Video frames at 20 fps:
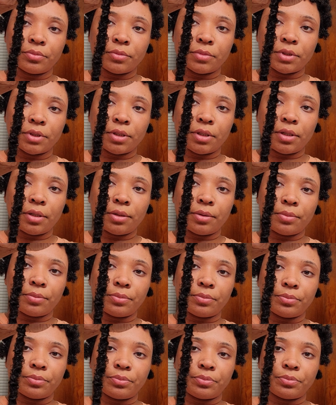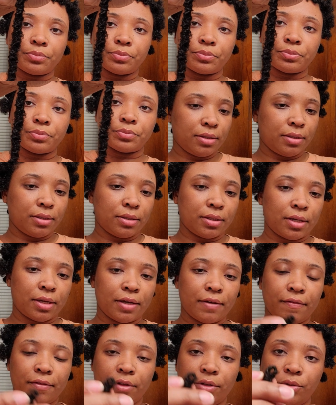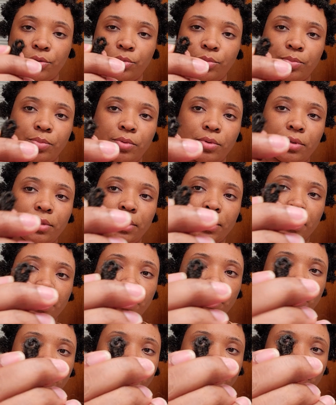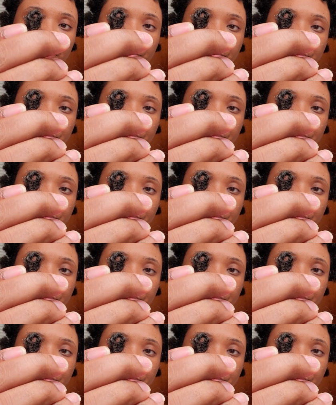Look at that. They have the hoop on the end.